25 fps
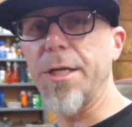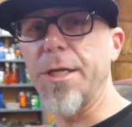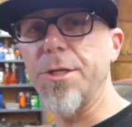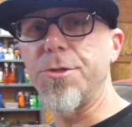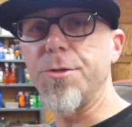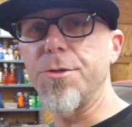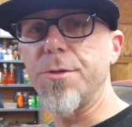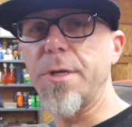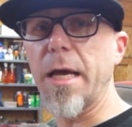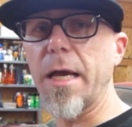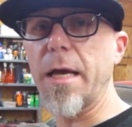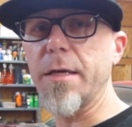
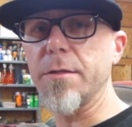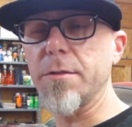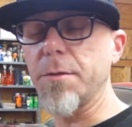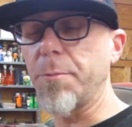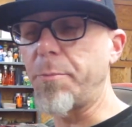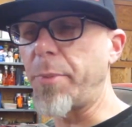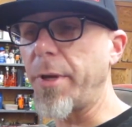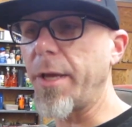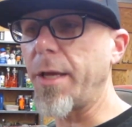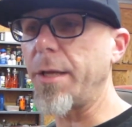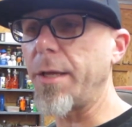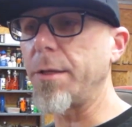get you guys'
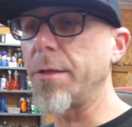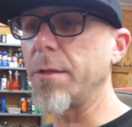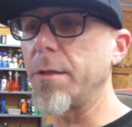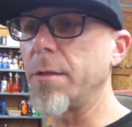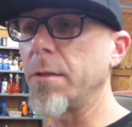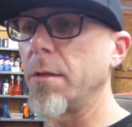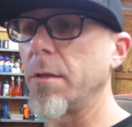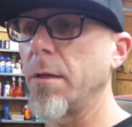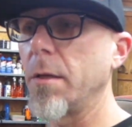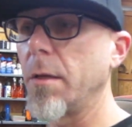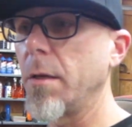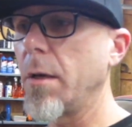
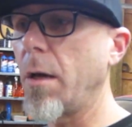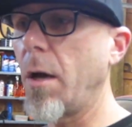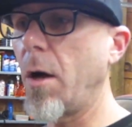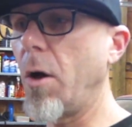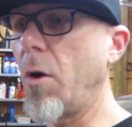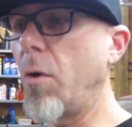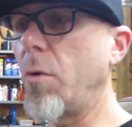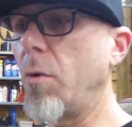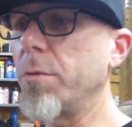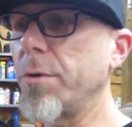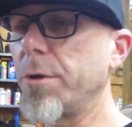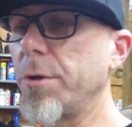opinion
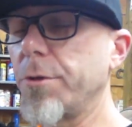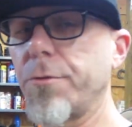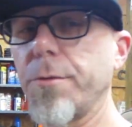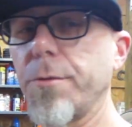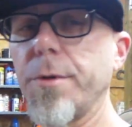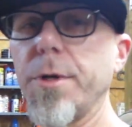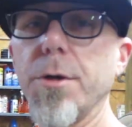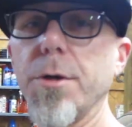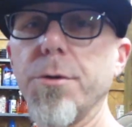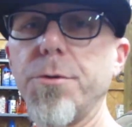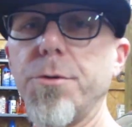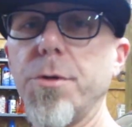on the
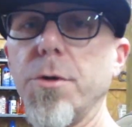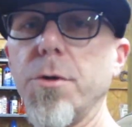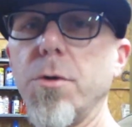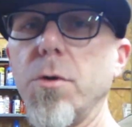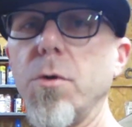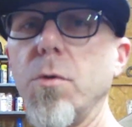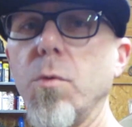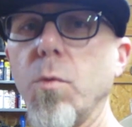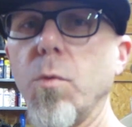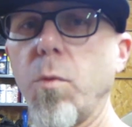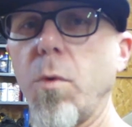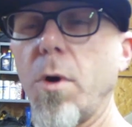
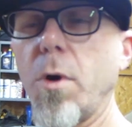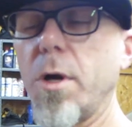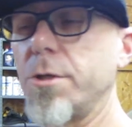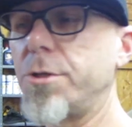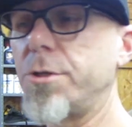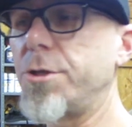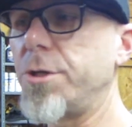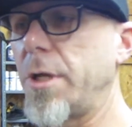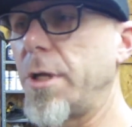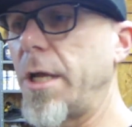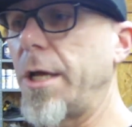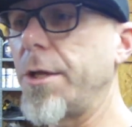302. What
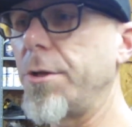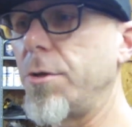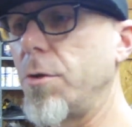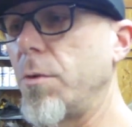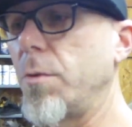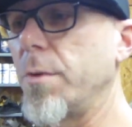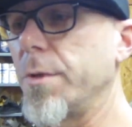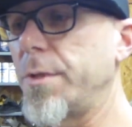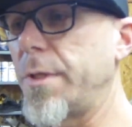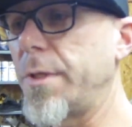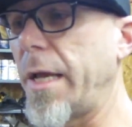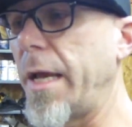should I do
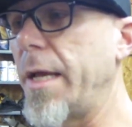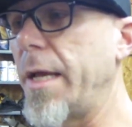with the